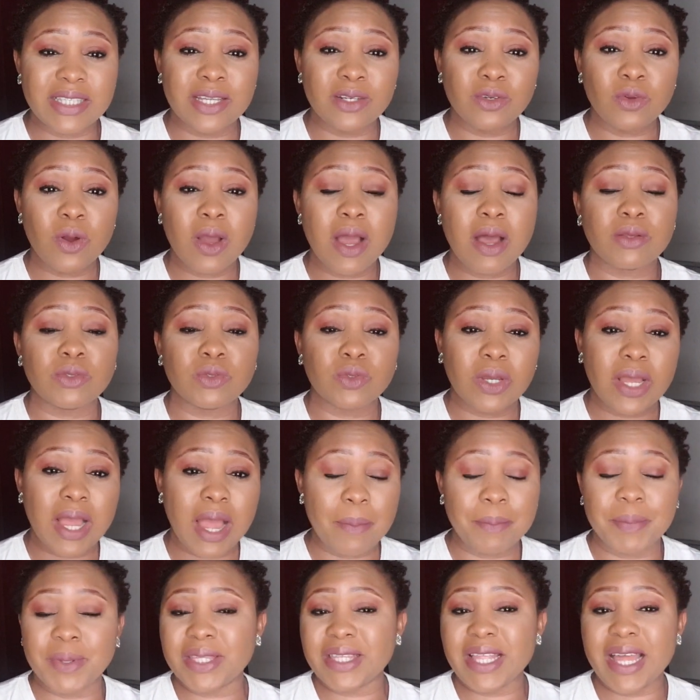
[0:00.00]
They know how to
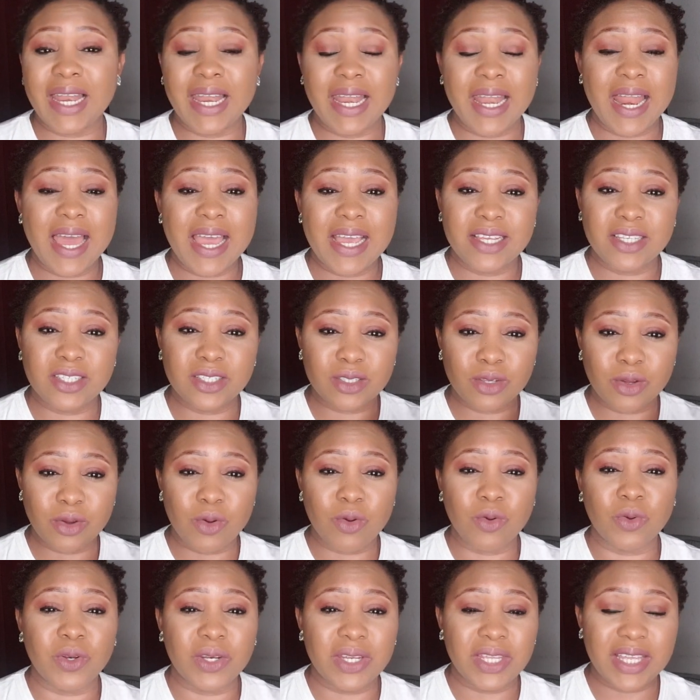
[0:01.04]
capitalize
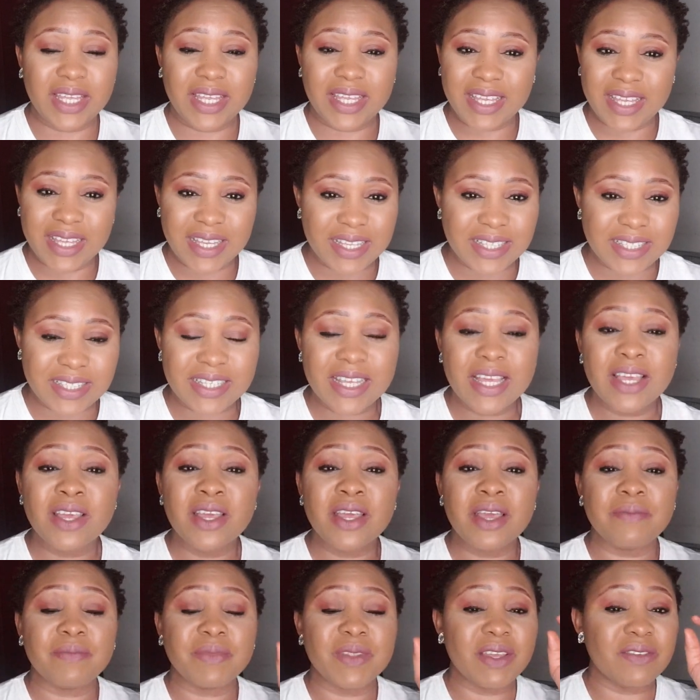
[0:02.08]
on it.
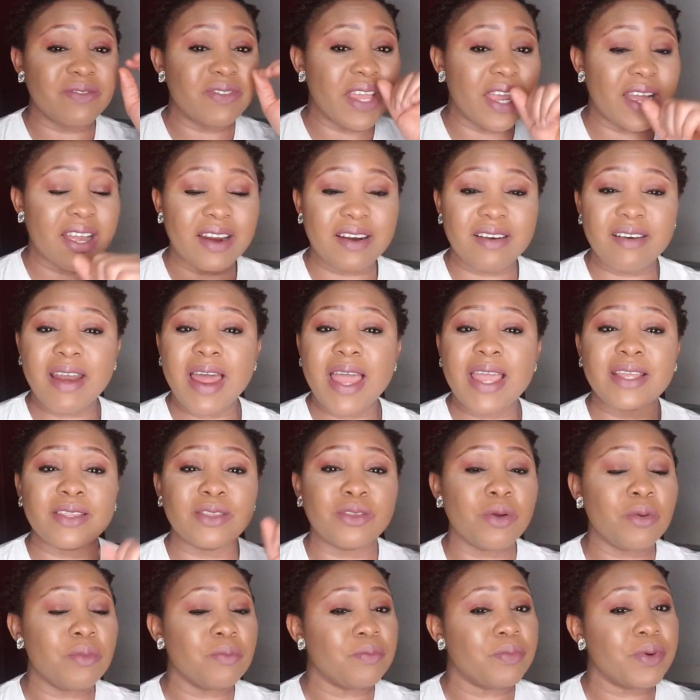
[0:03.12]
If they cry,
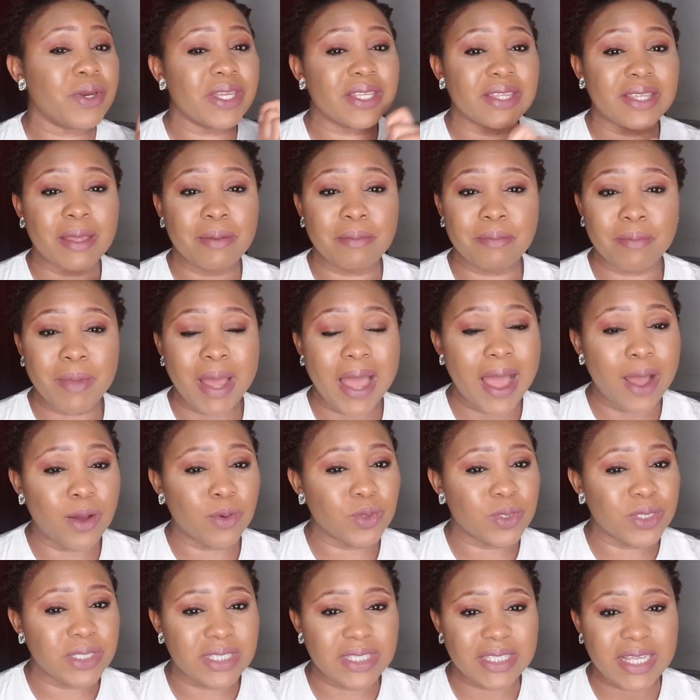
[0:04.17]
don't bring them
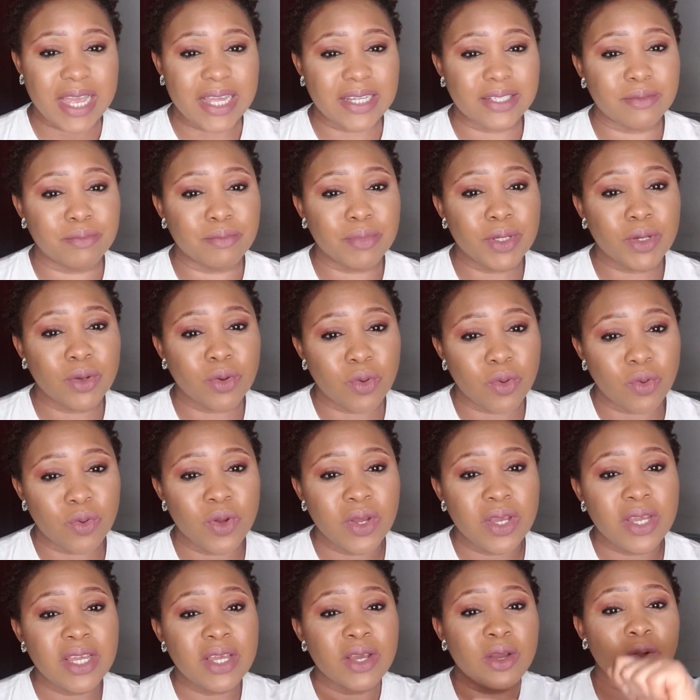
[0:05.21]
outside. Biko,
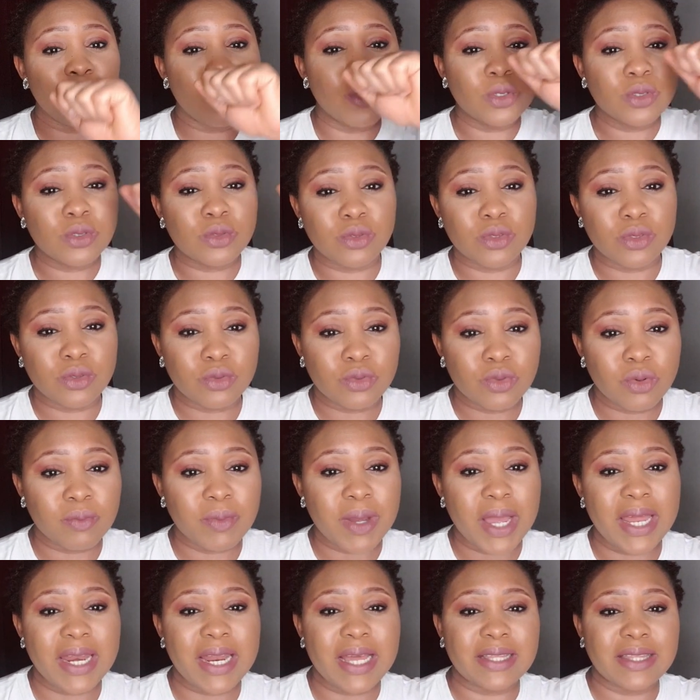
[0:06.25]
go to the
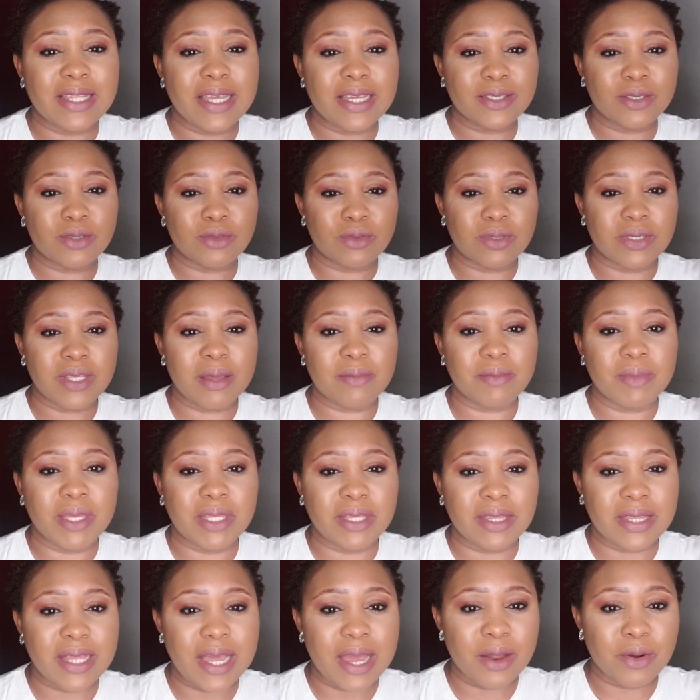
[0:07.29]
room and attend to them
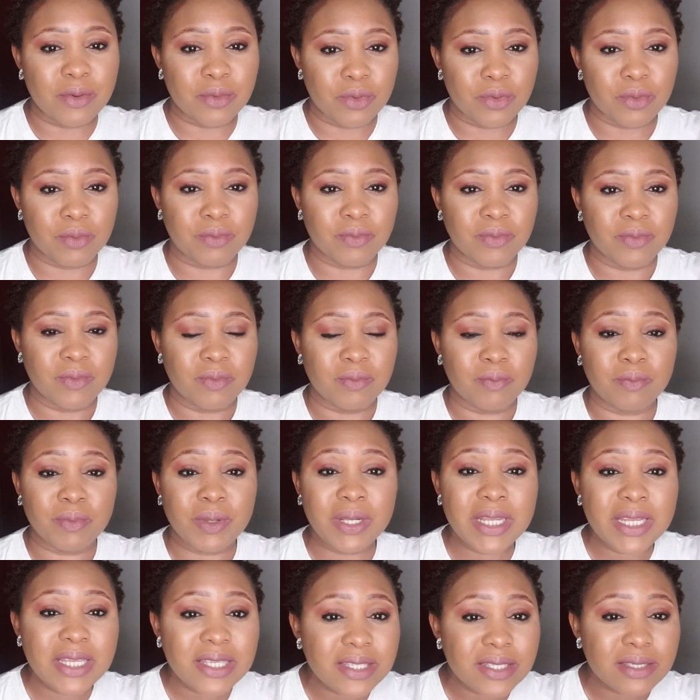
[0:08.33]
in that room.
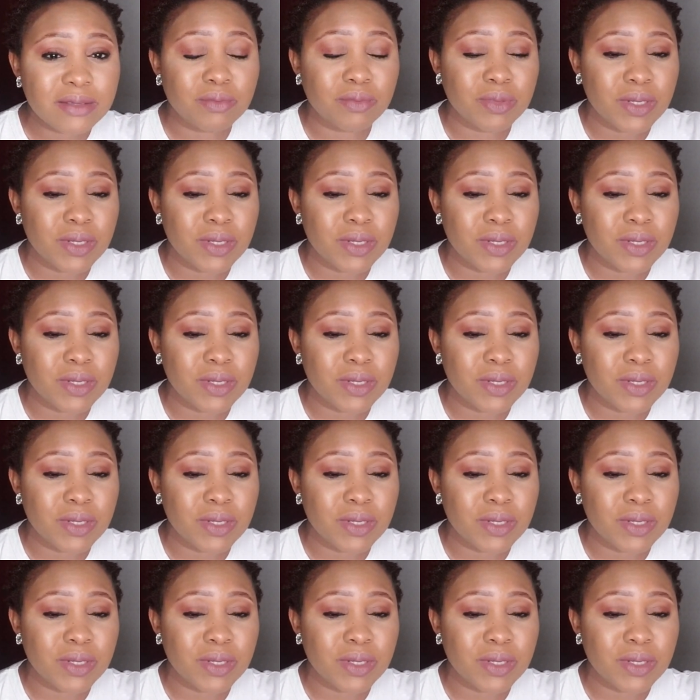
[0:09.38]
Please.